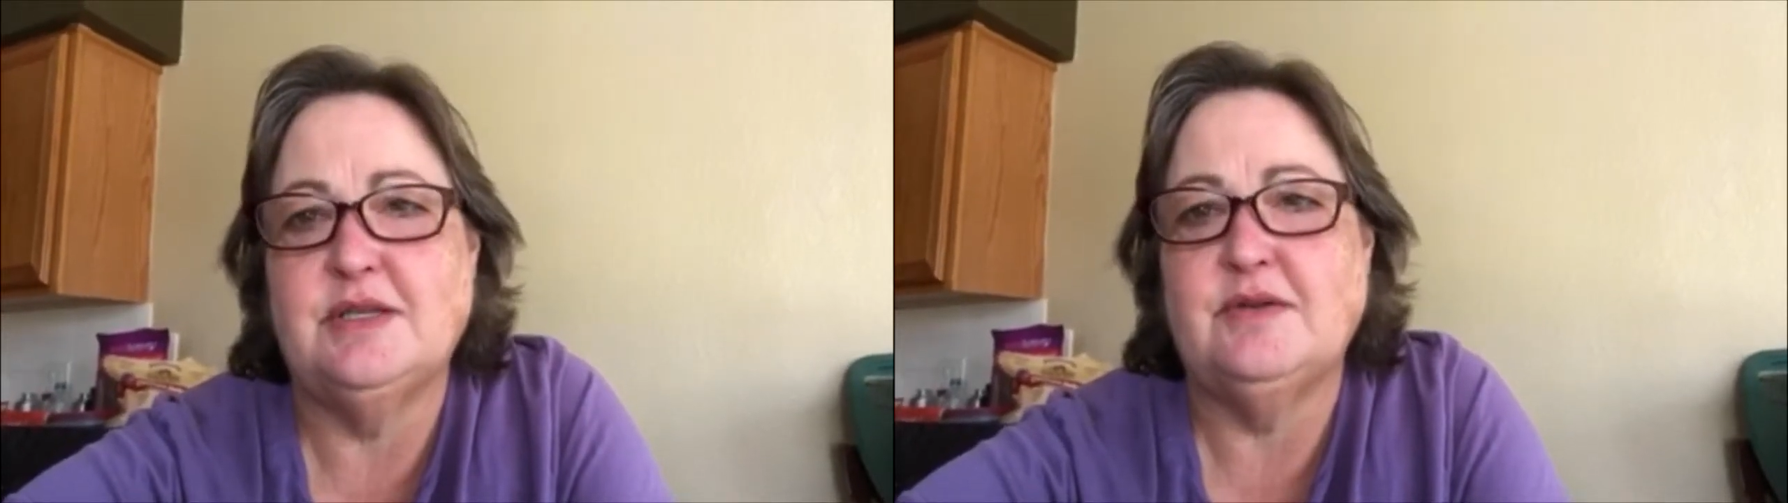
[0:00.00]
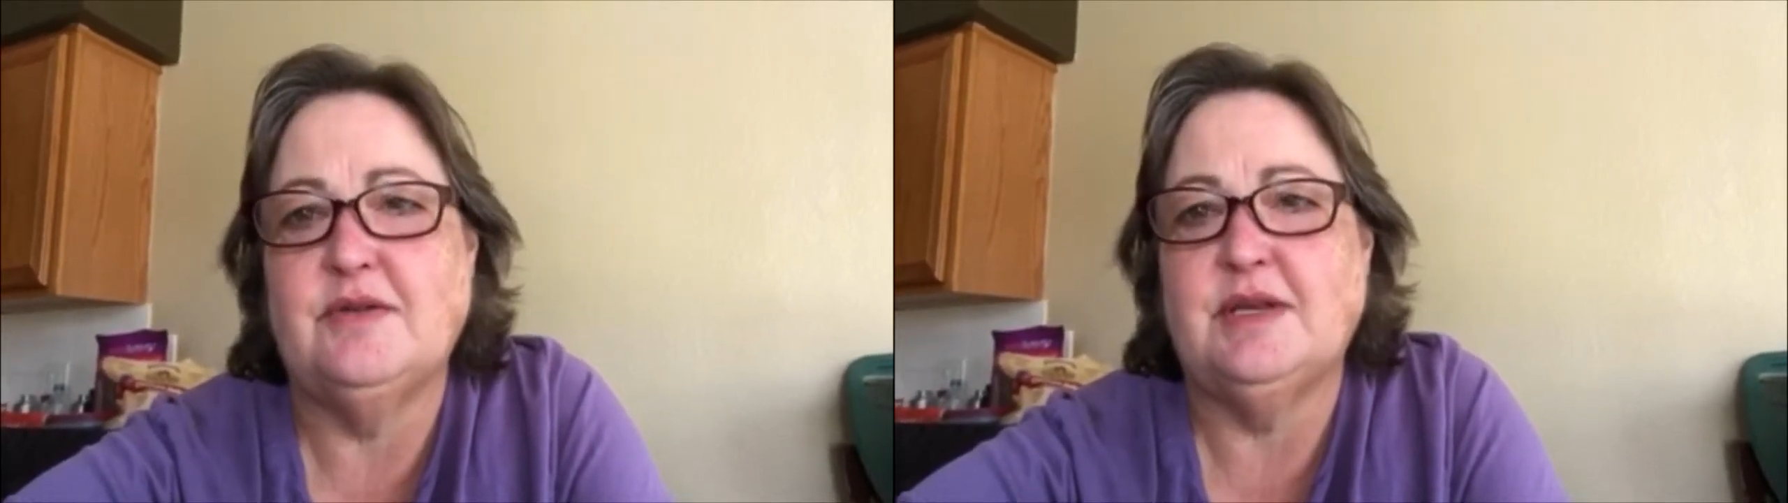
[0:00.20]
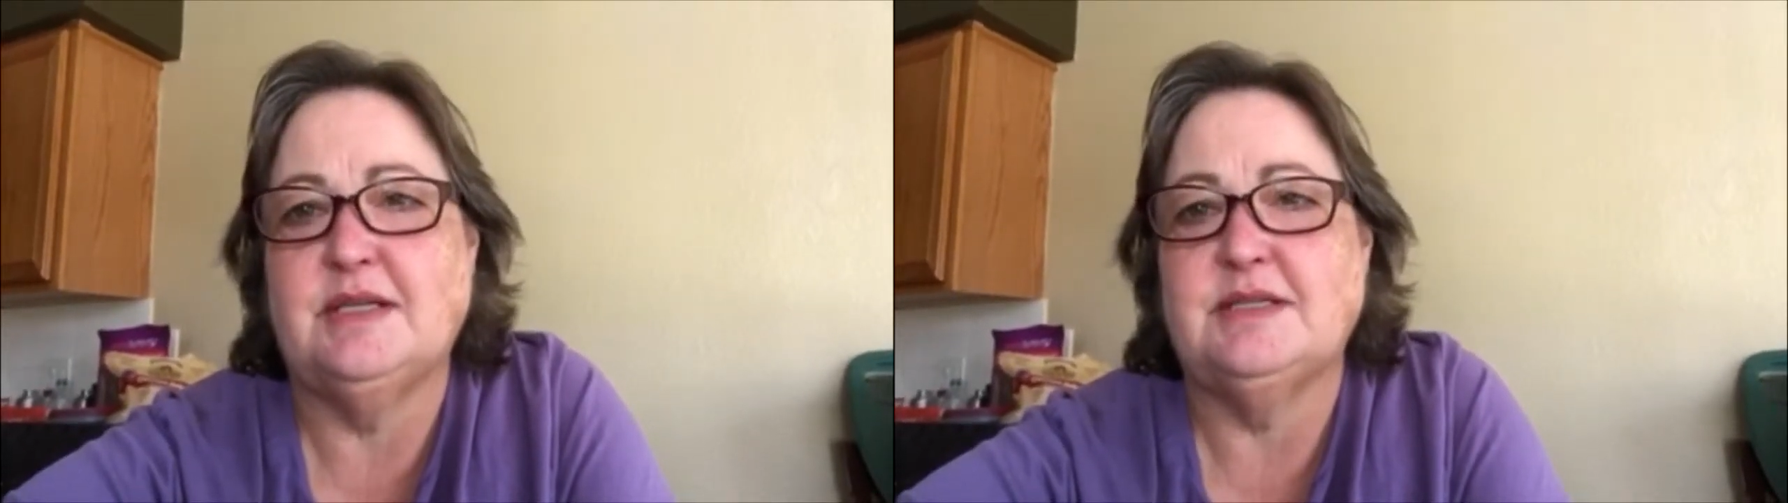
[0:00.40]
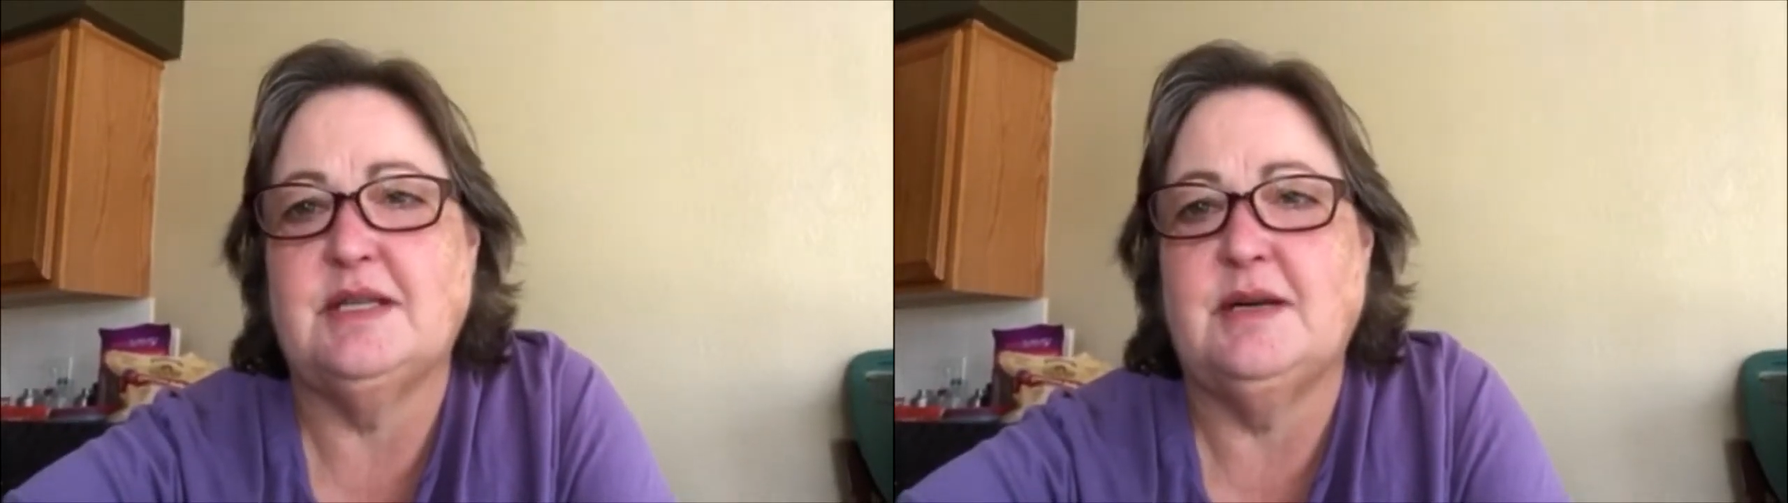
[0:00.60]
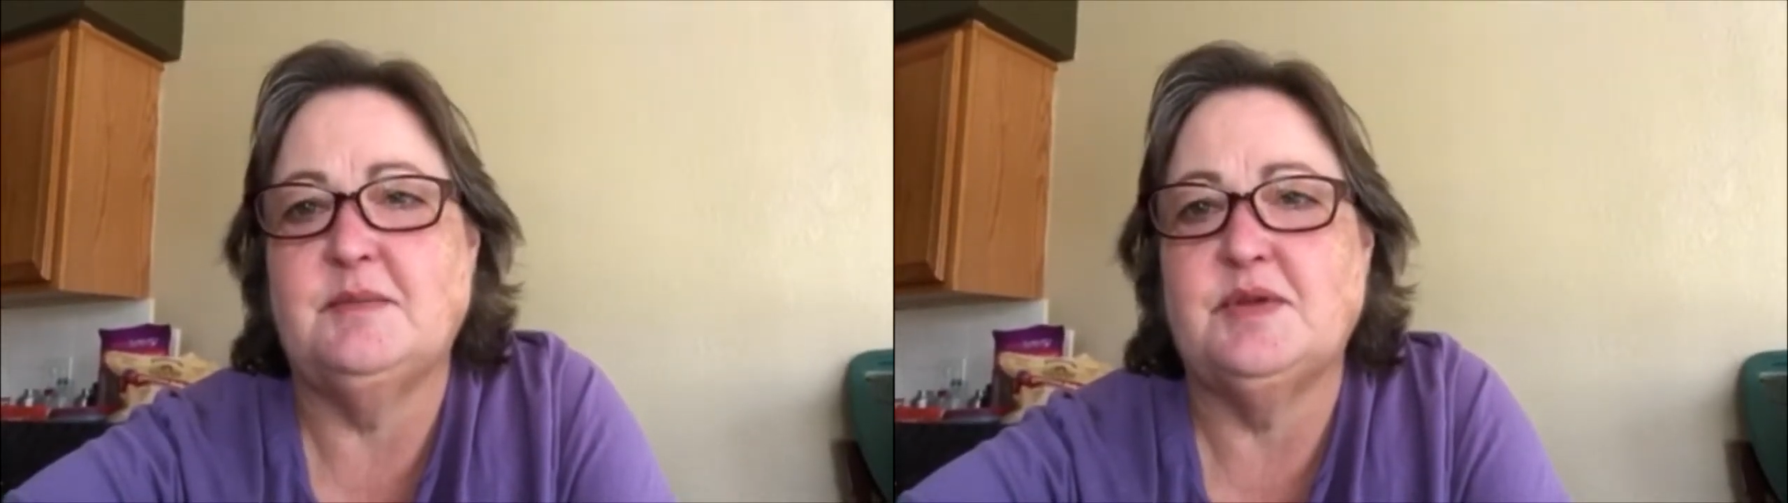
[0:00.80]
new things
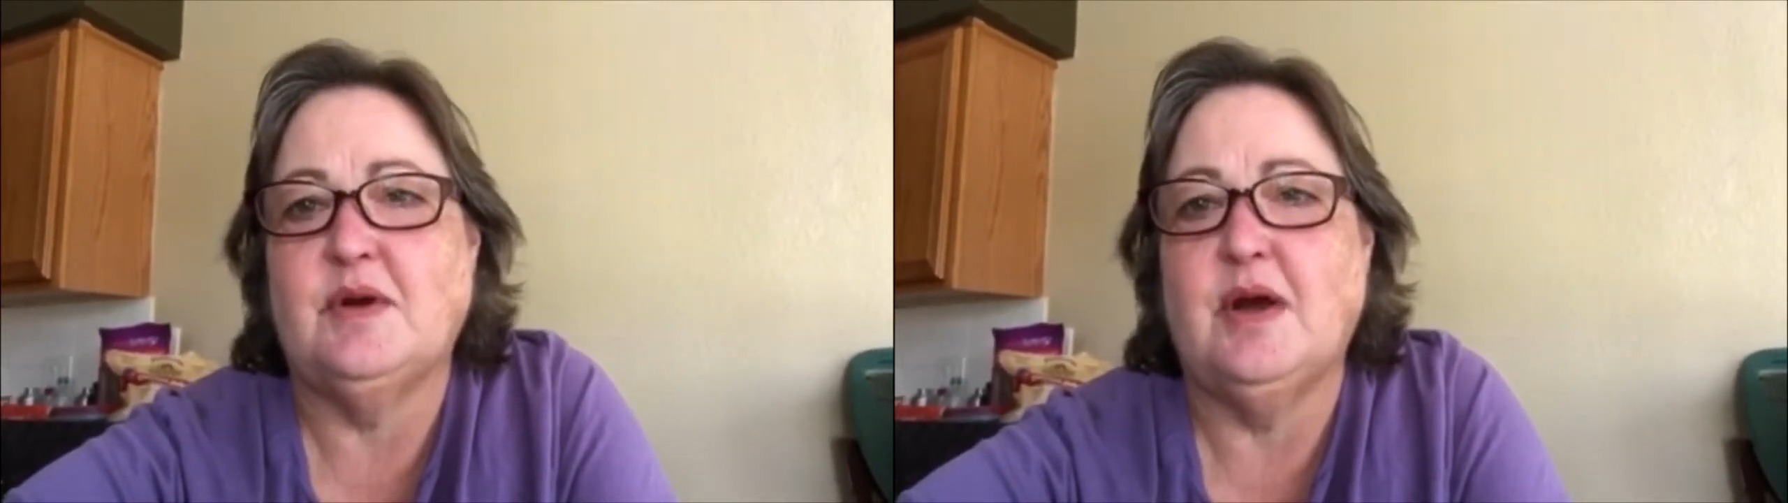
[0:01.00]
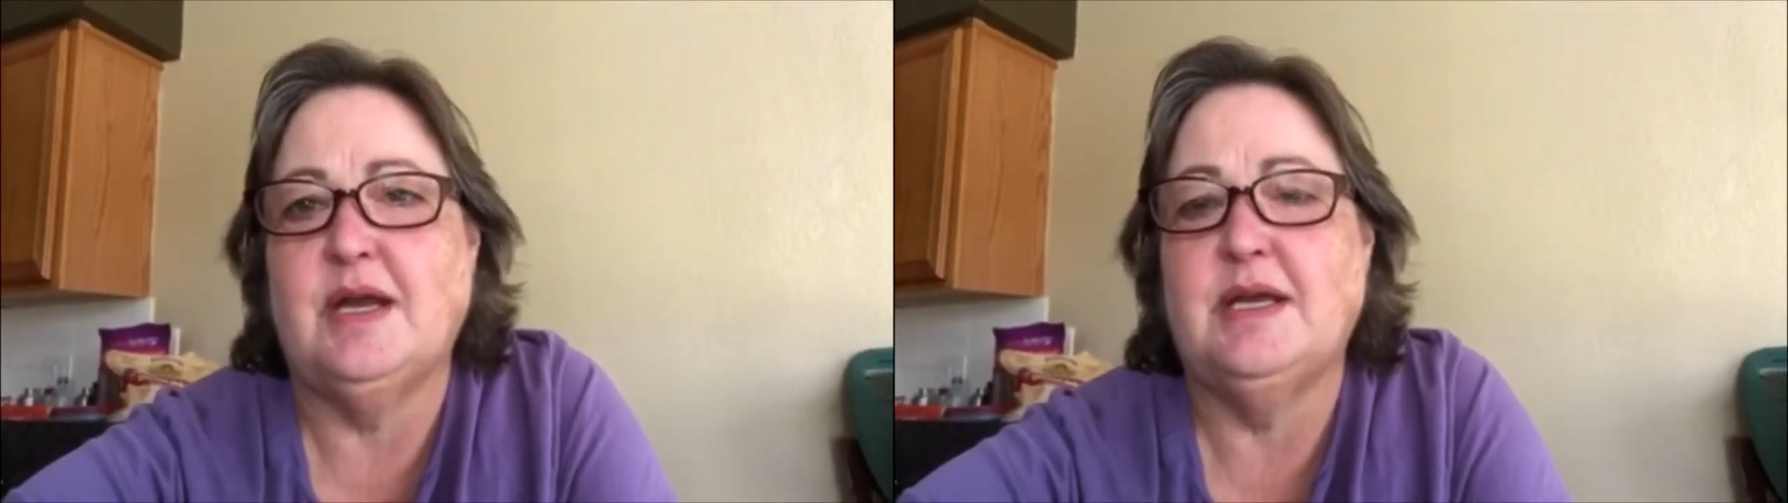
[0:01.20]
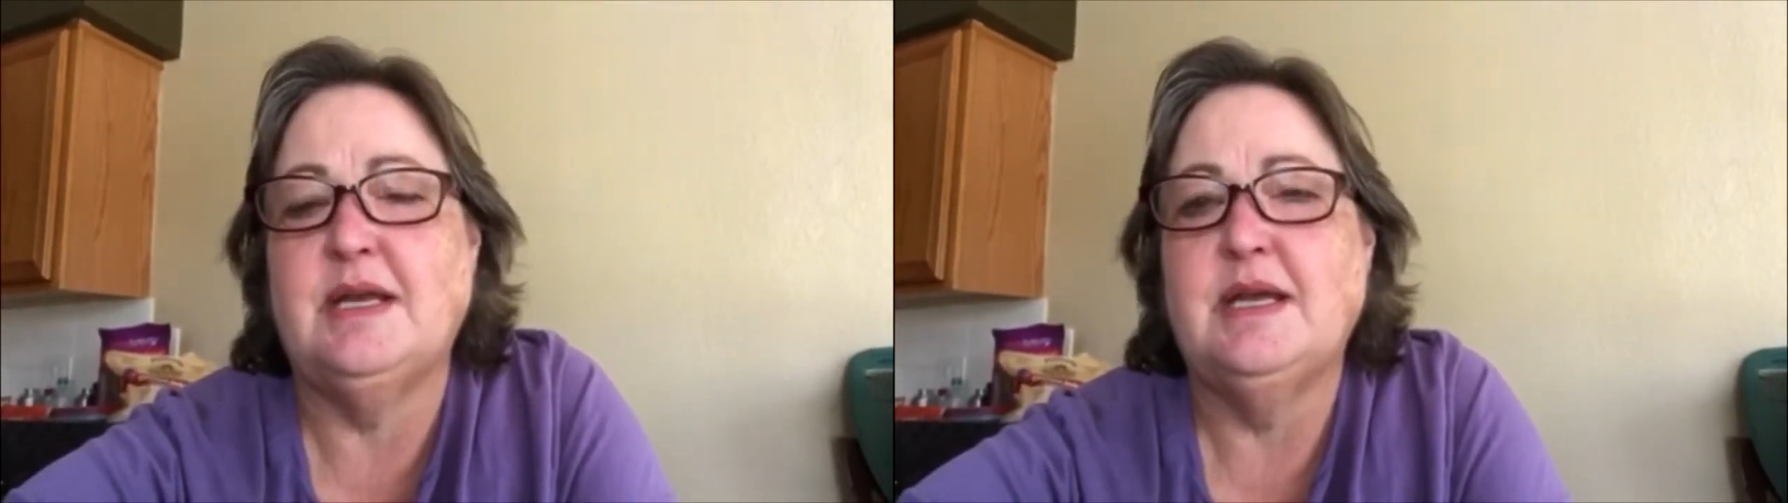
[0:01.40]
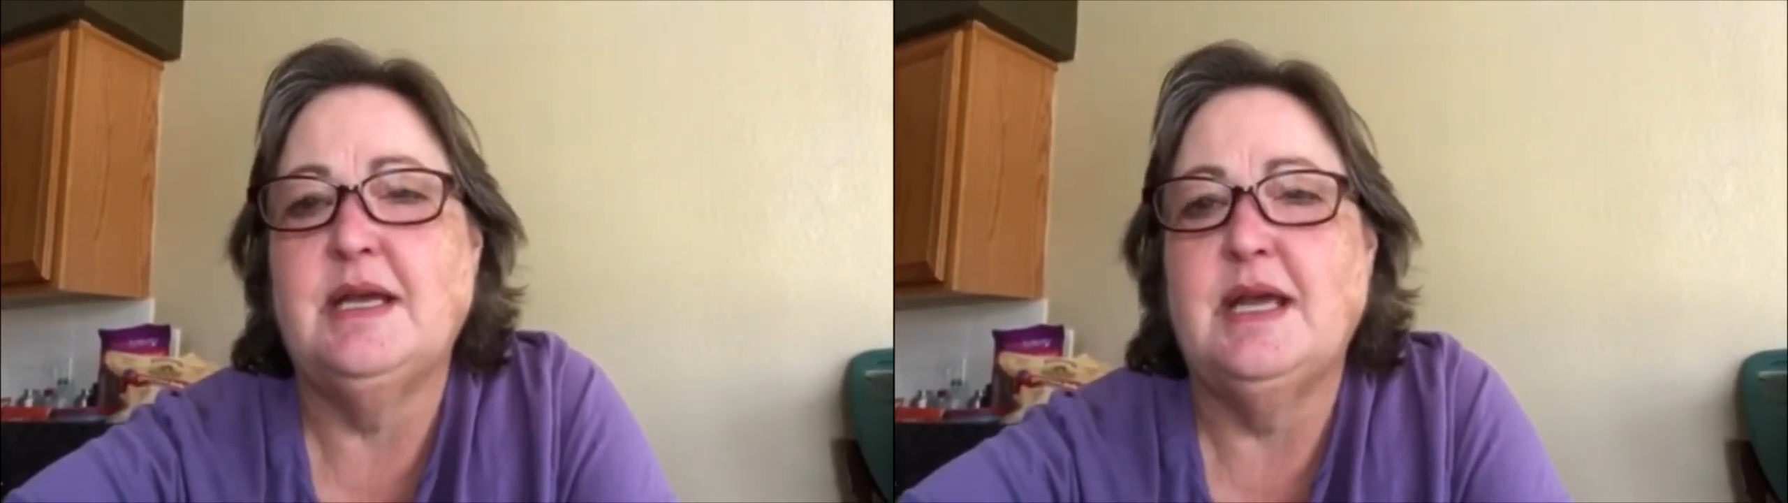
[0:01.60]
that I'm trying,